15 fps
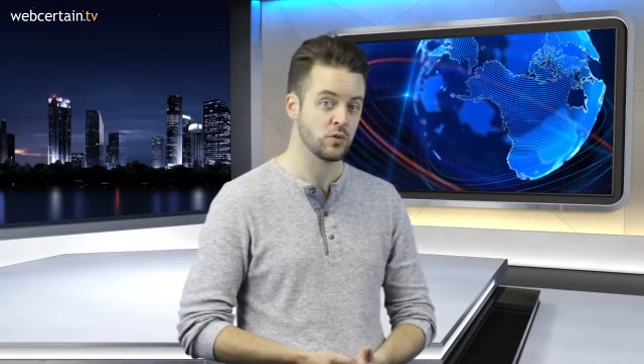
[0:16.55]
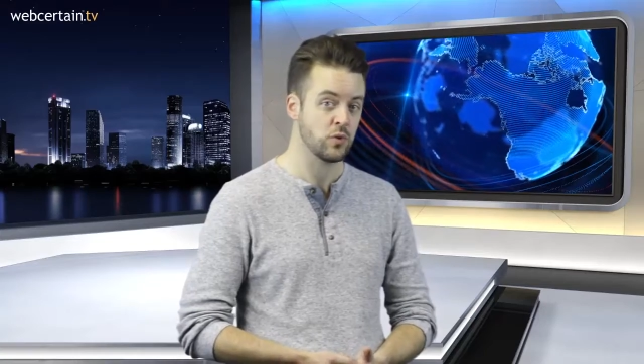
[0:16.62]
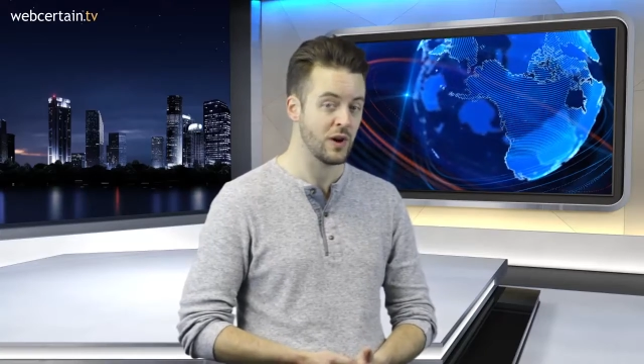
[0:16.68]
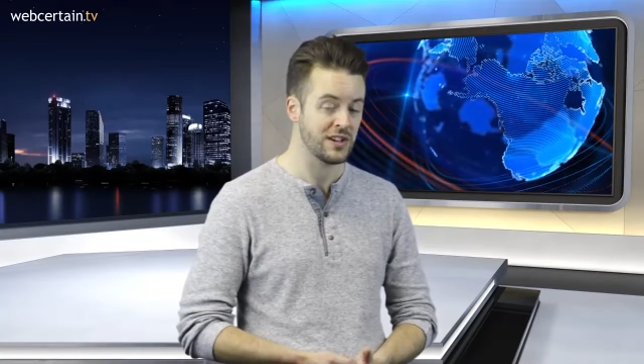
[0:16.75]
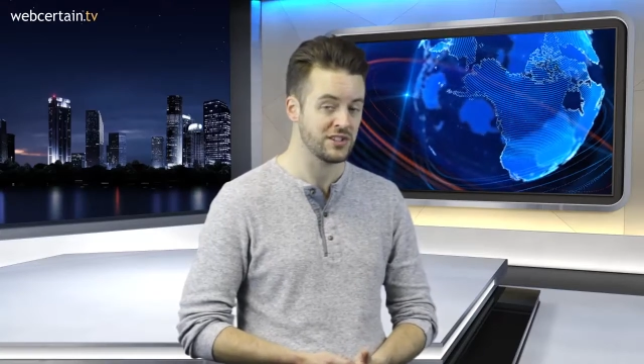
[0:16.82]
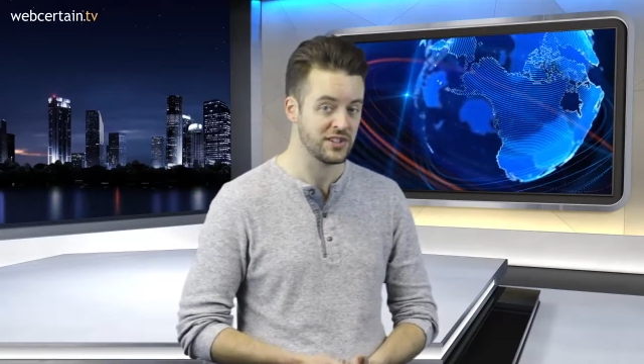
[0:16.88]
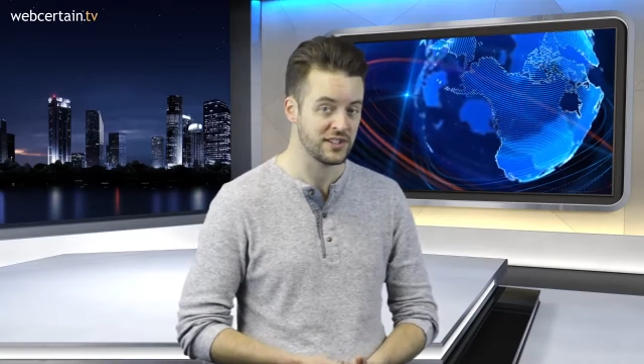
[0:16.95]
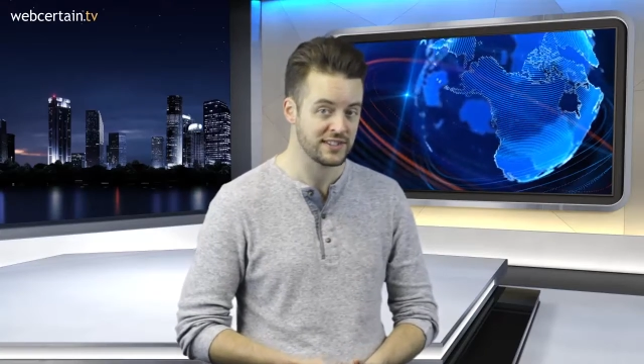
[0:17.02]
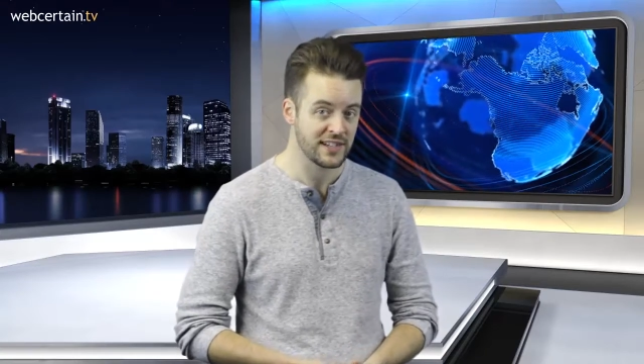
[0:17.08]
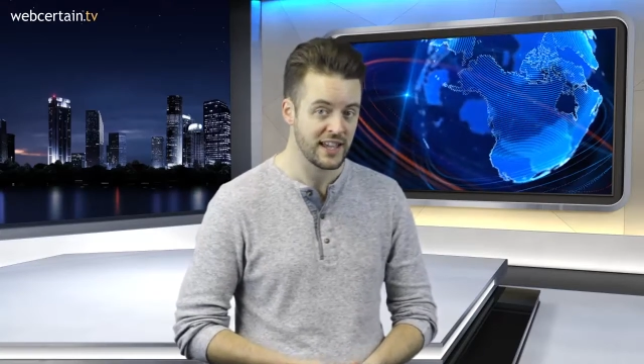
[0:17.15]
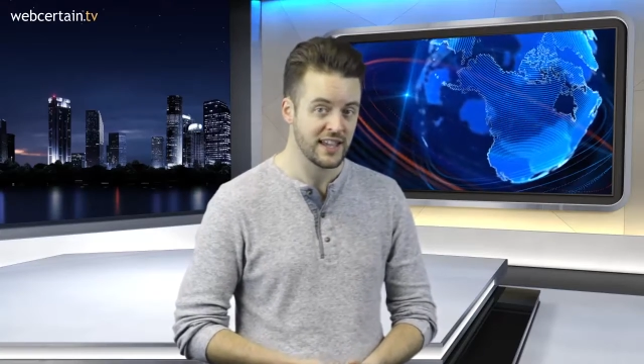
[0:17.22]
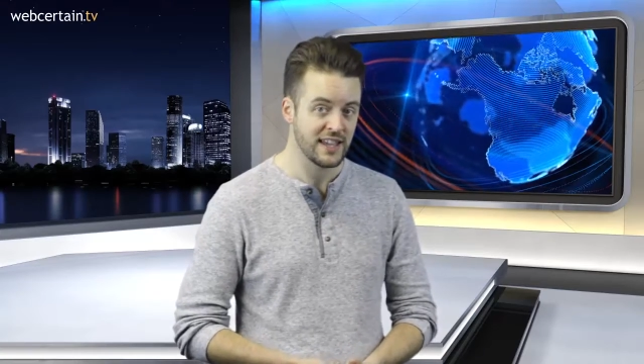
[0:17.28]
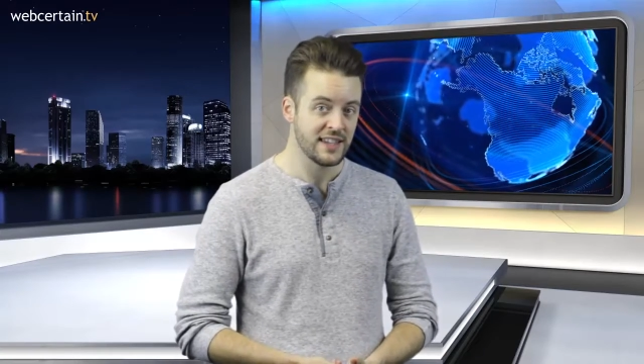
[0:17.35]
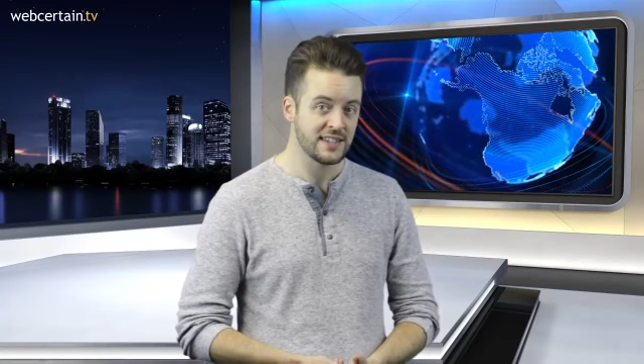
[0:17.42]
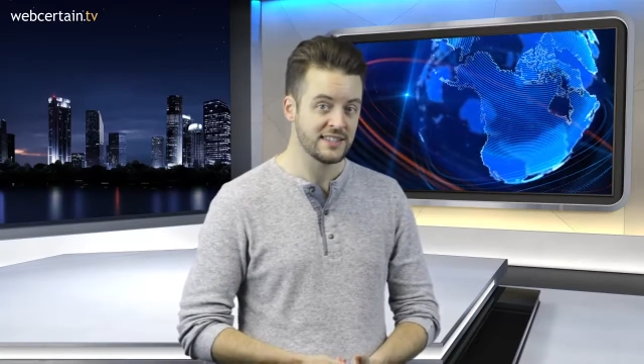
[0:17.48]
questioned
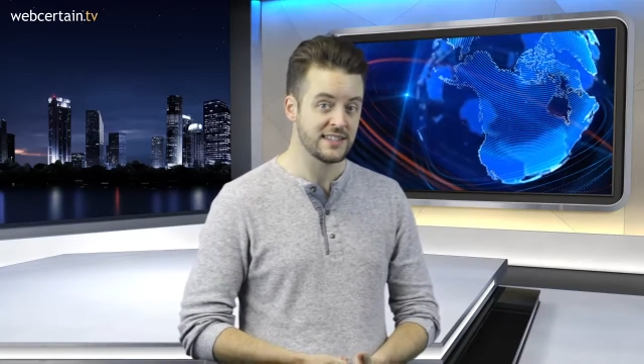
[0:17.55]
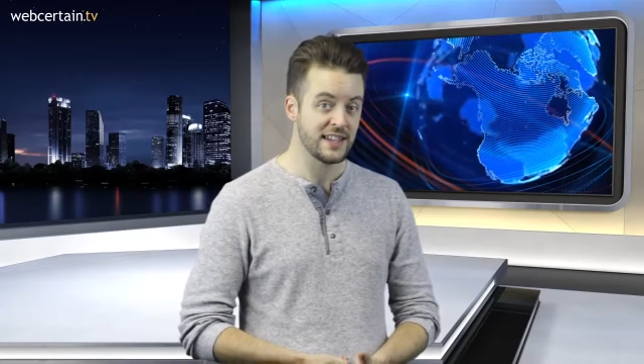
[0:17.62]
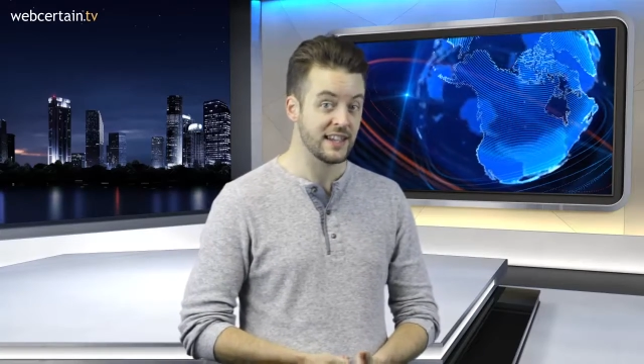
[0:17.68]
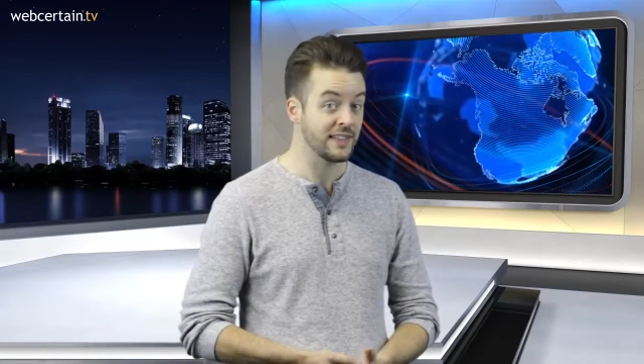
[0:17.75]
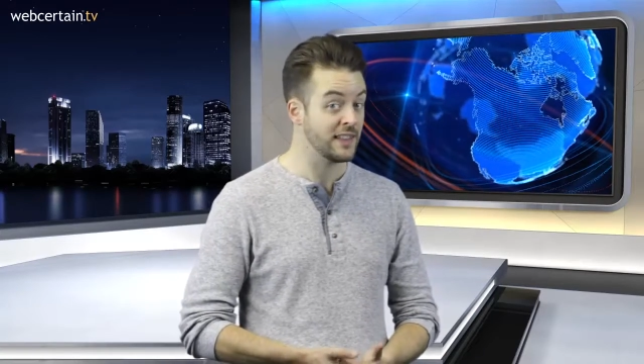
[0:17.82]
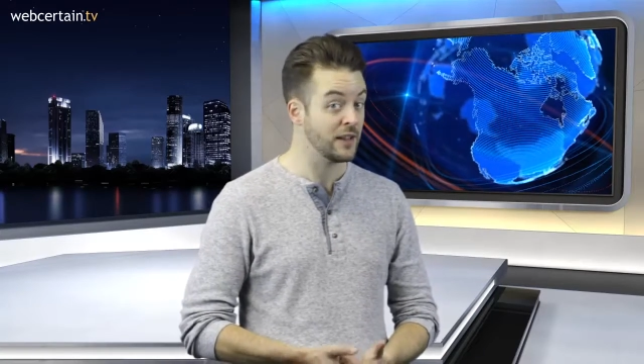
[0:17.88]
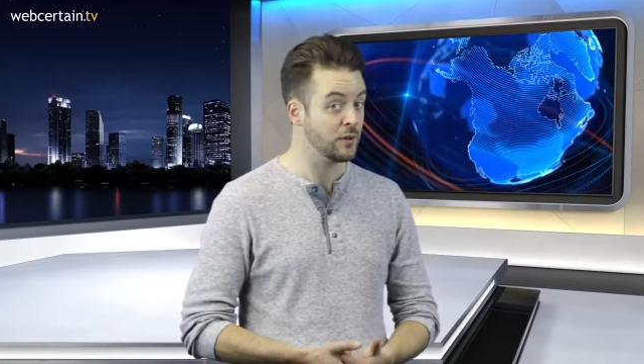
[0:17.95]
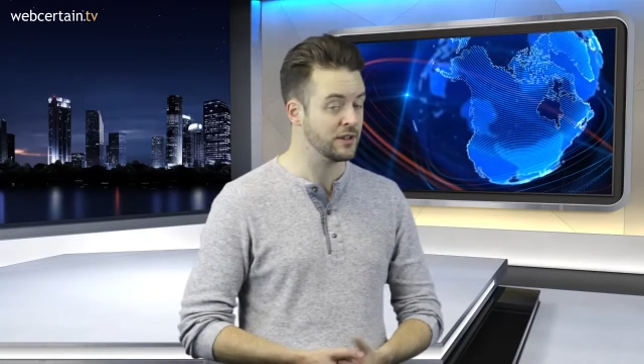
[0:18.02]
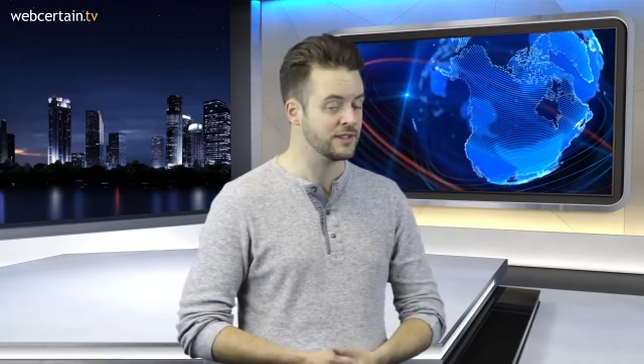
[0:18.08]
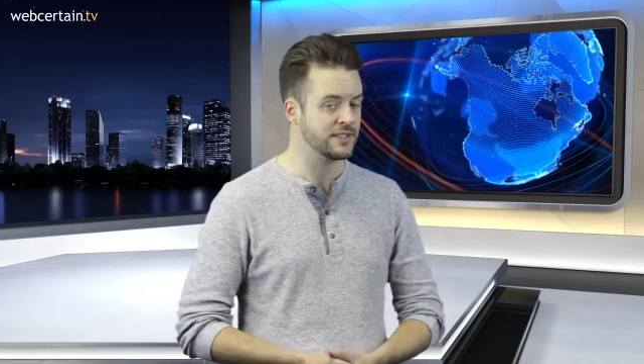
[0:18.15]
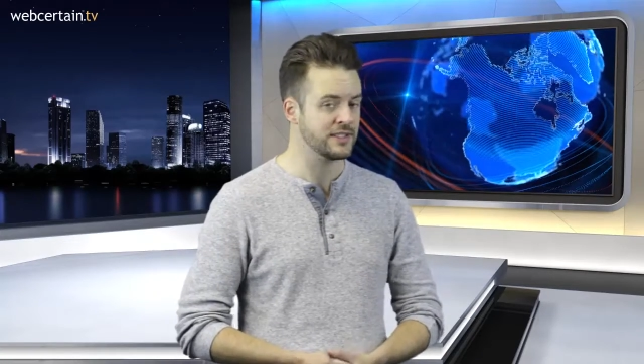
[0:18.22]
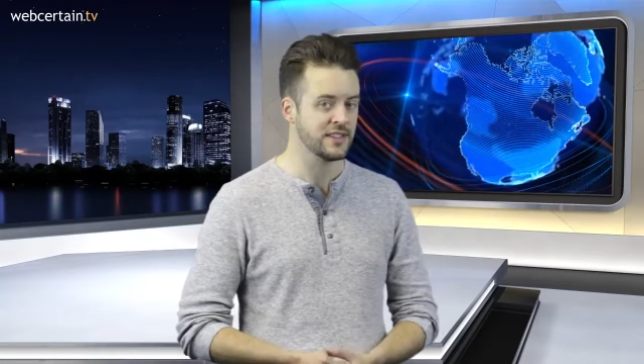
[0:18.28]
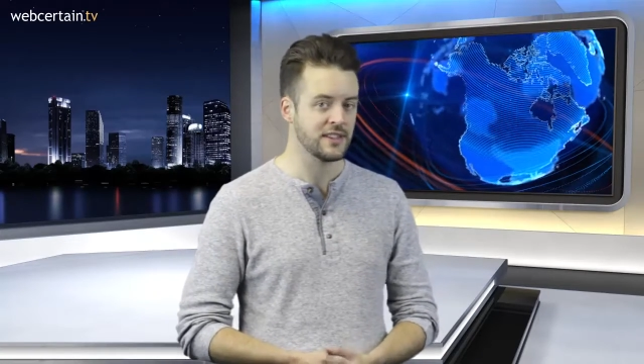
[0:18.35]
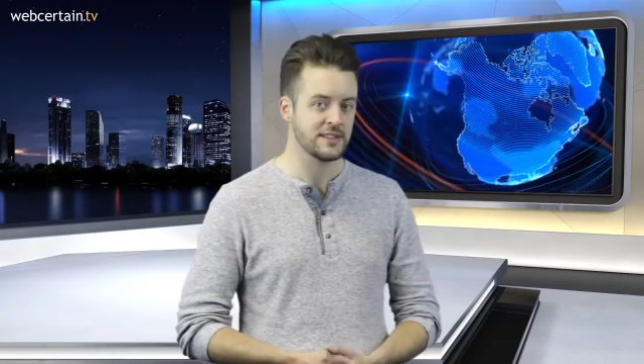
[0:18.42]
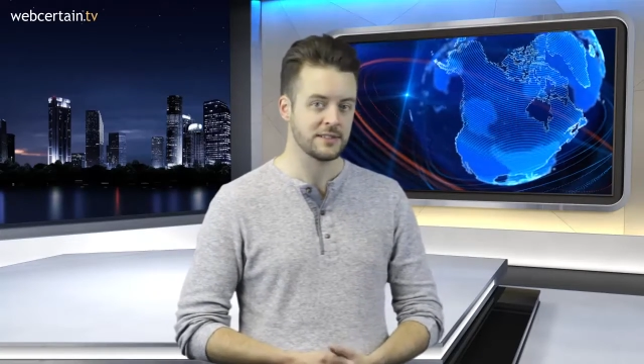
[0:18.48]
saying they were
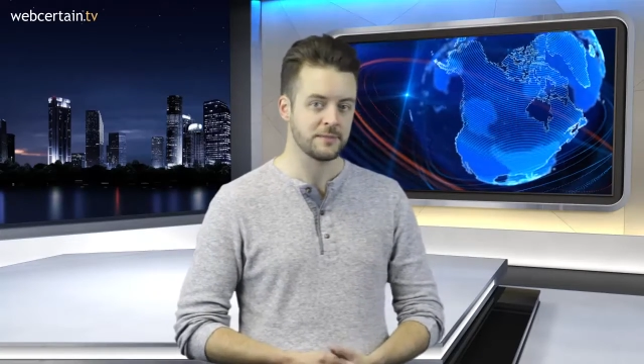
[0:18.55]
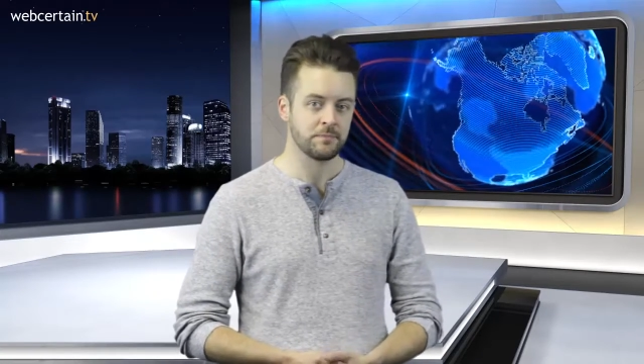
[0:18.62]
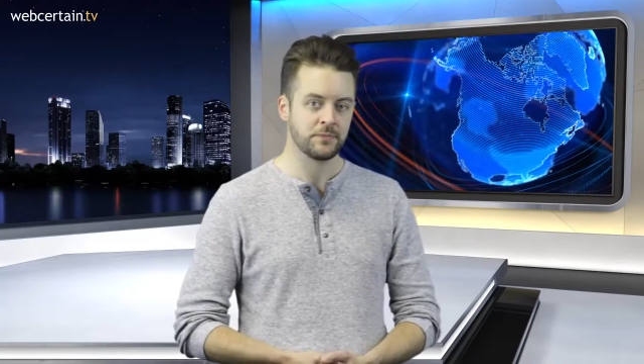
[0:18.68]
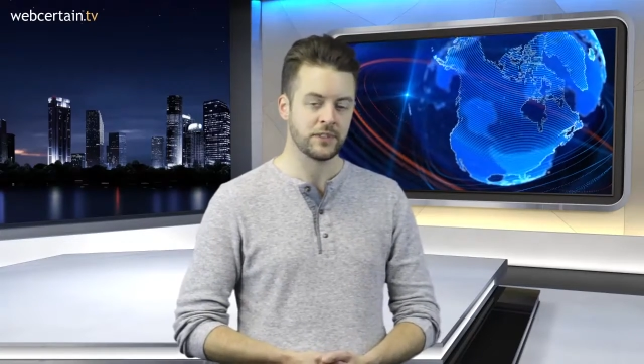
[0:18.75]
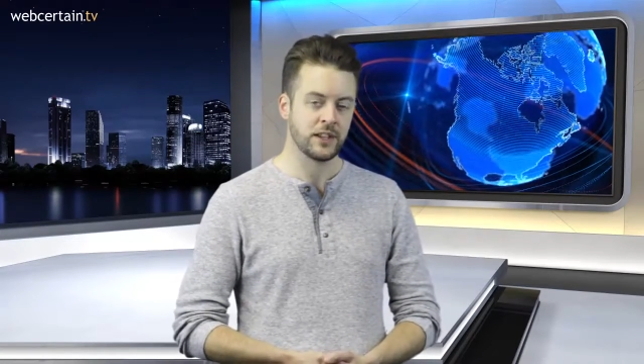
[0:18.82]
concerned.